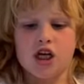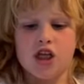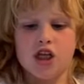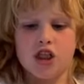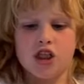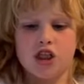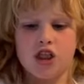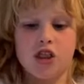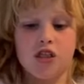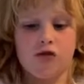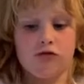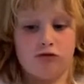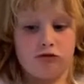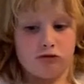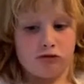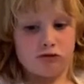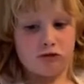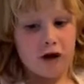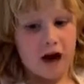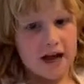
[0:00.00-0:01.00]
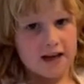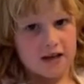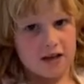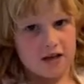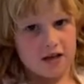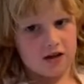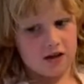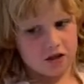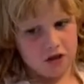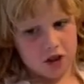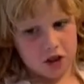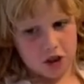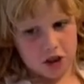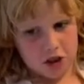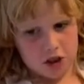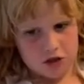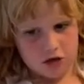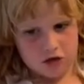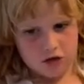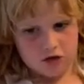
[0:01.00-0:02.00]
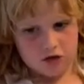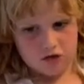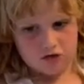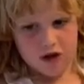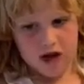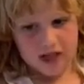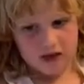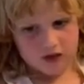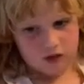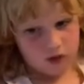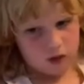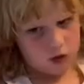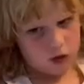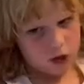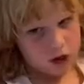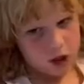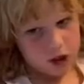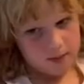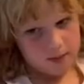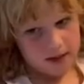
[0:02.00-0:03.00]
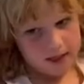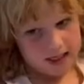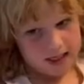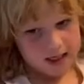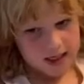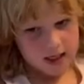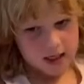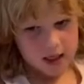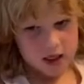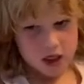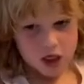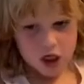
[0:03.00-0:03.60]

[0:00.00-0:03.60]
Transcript: She rattled her beak.